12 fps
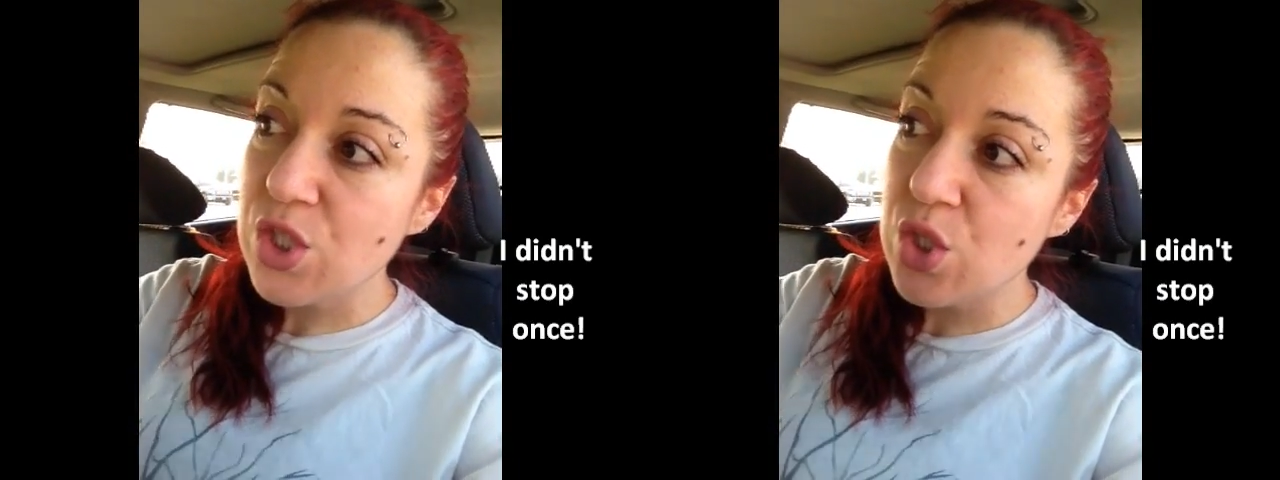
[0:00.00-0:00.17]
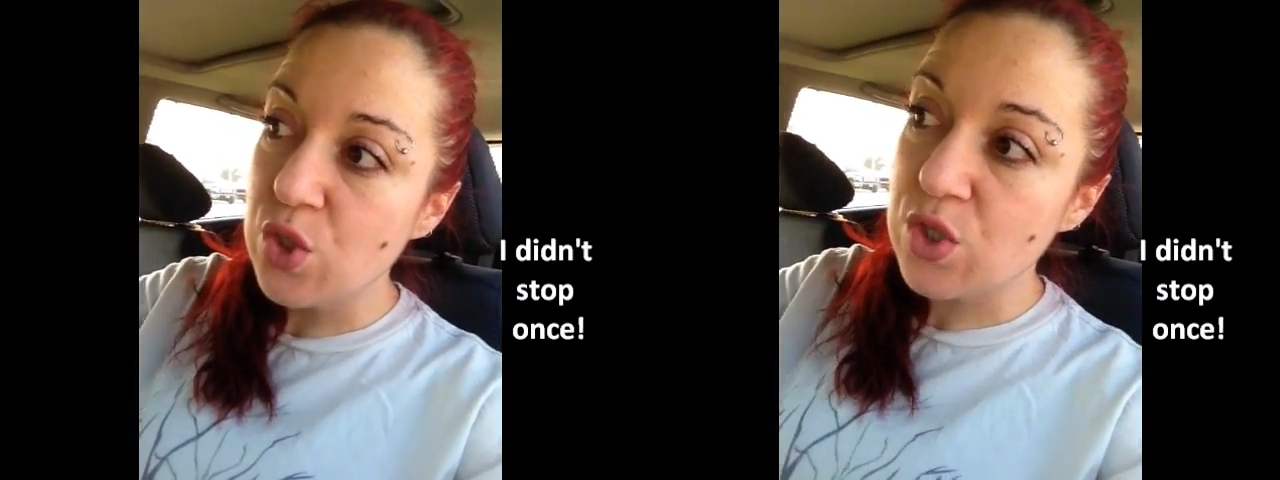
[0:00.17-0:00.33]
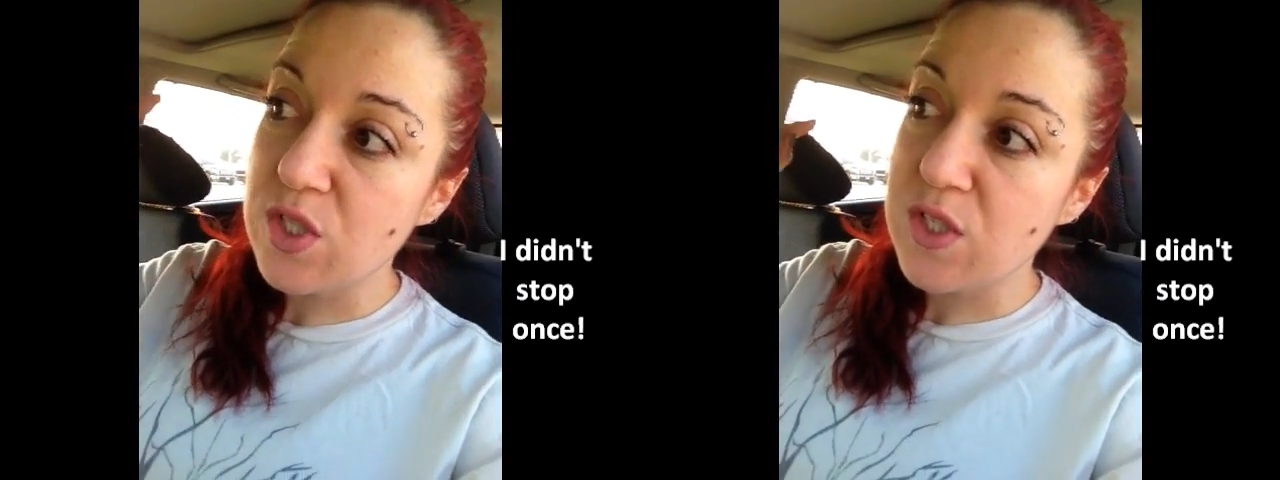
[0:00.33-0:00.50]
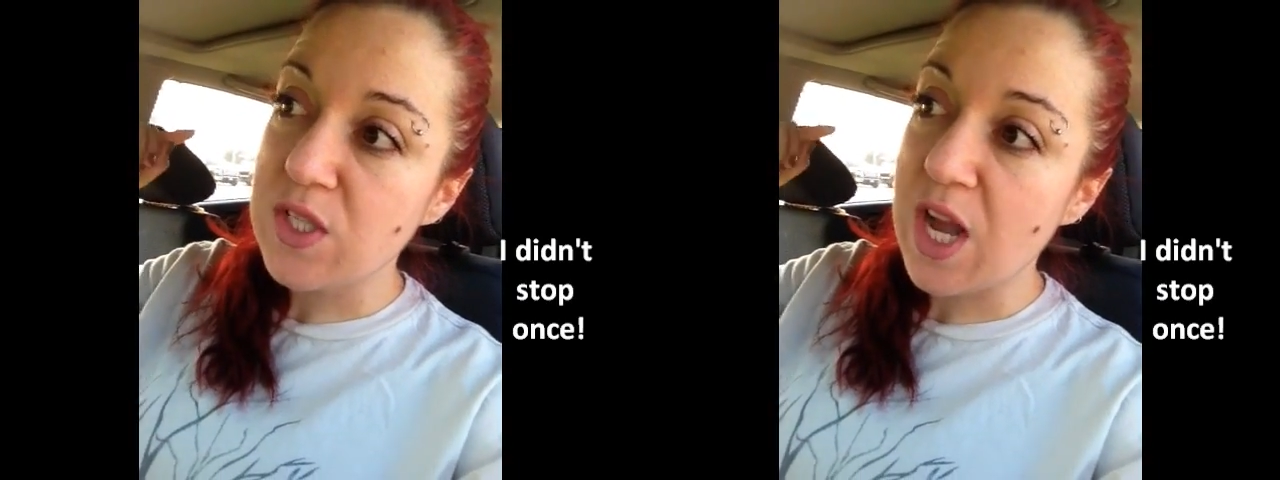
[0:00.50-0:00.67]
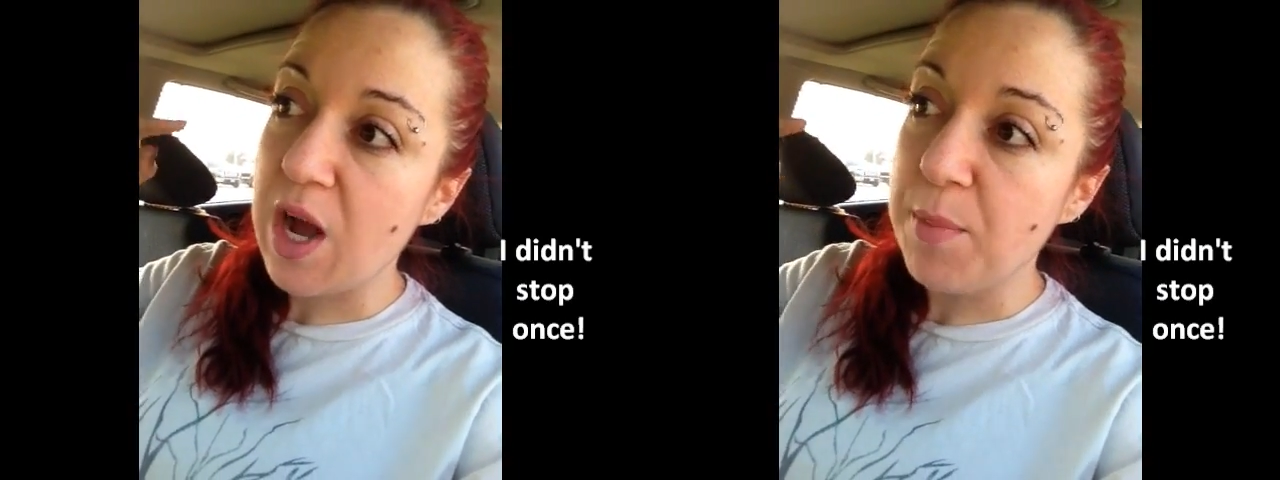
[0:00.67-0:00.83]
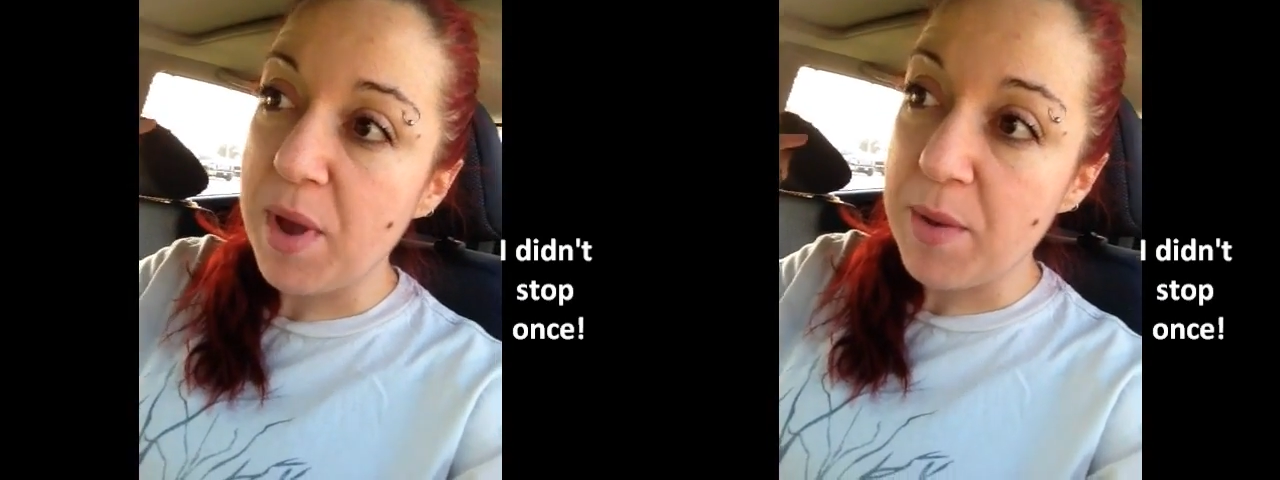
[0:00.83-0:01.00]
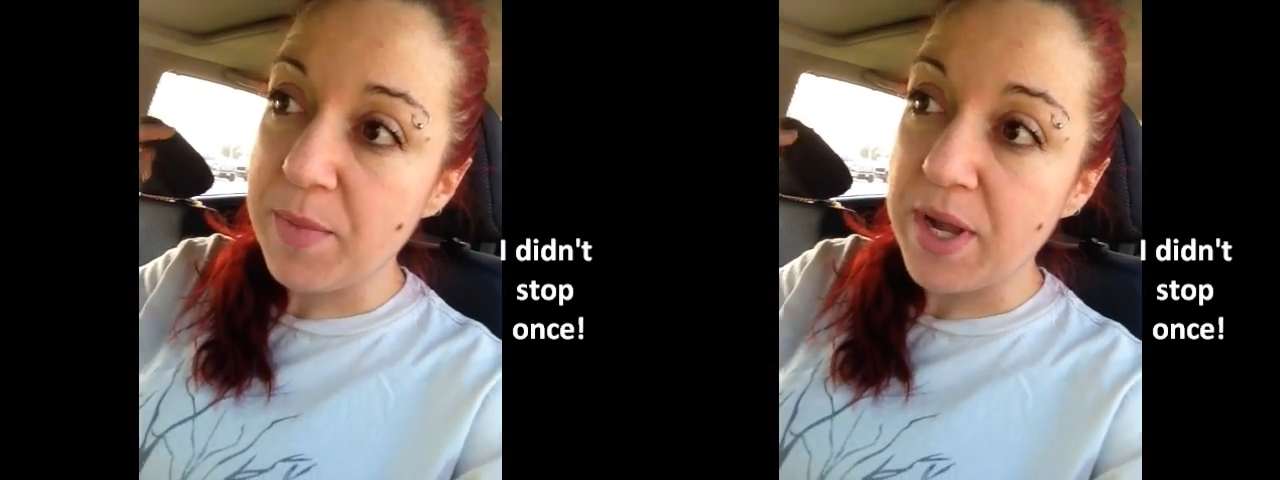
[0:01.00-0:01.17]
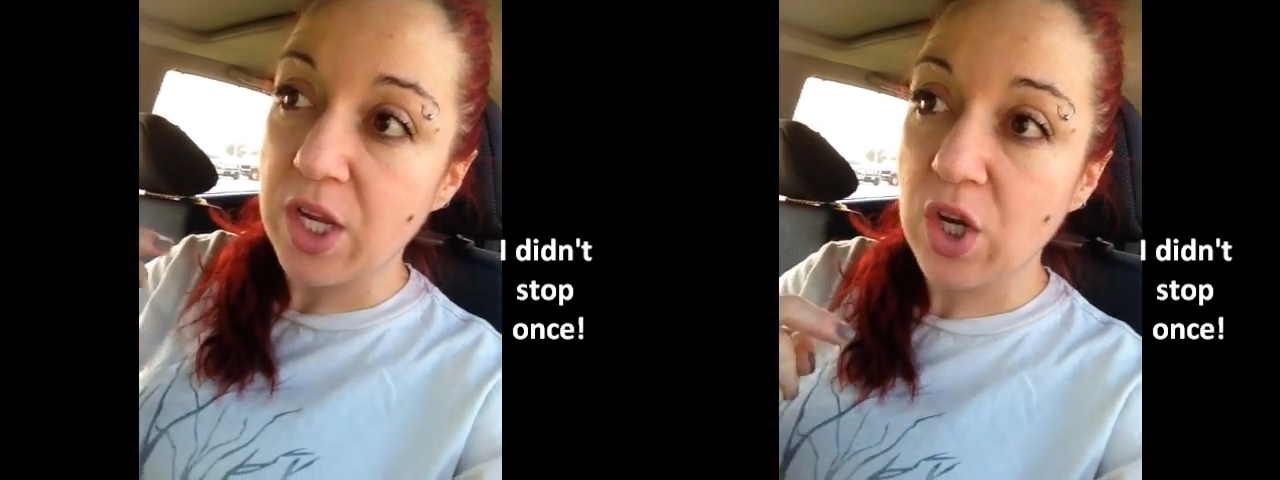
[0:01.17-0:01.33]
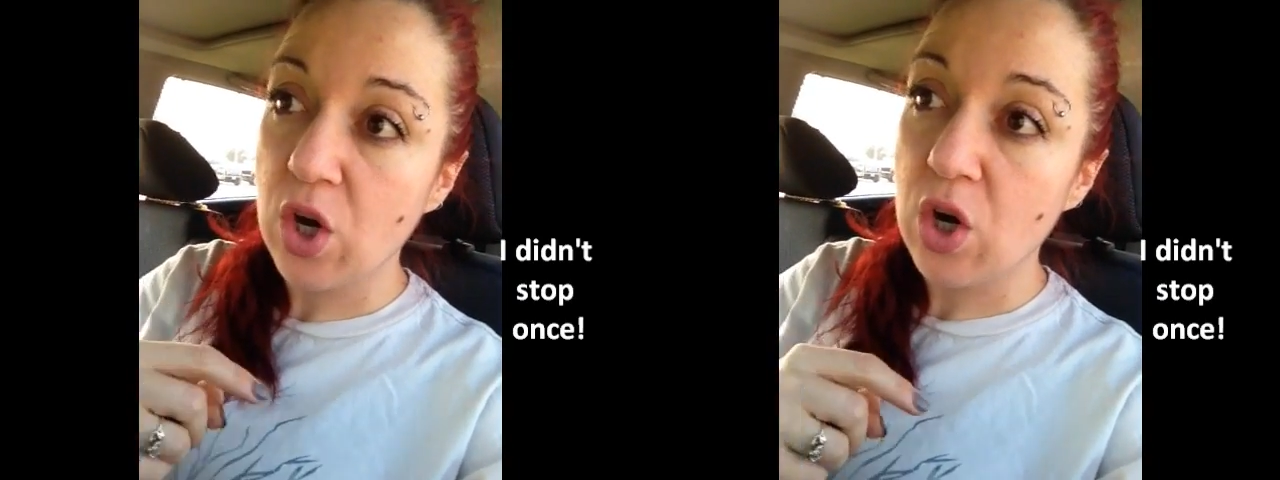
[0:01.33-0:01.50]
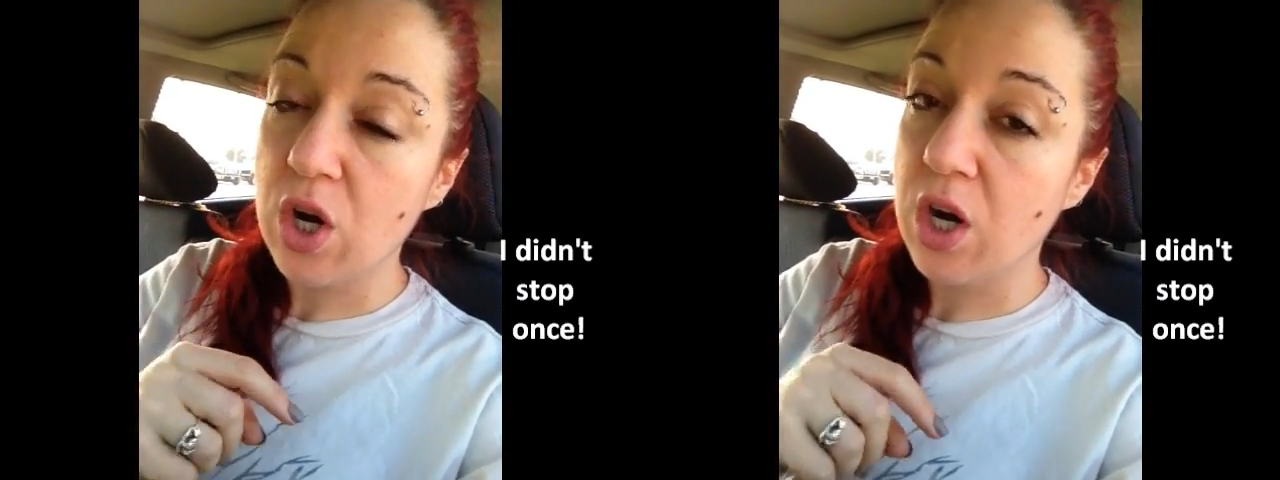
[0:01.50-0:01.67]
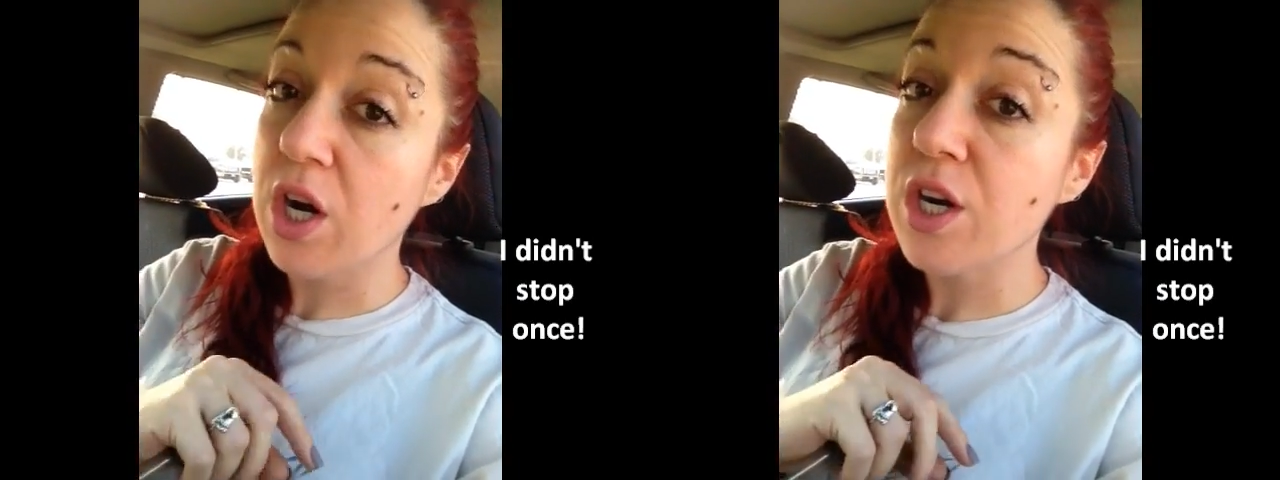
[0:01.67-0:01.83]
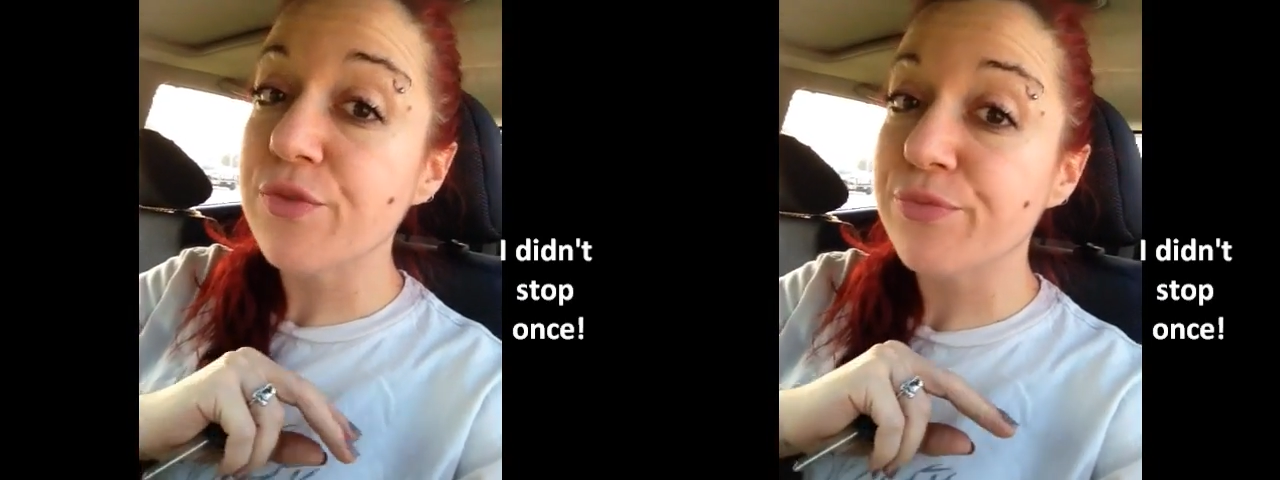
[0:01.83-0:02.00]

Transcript: to stop at my car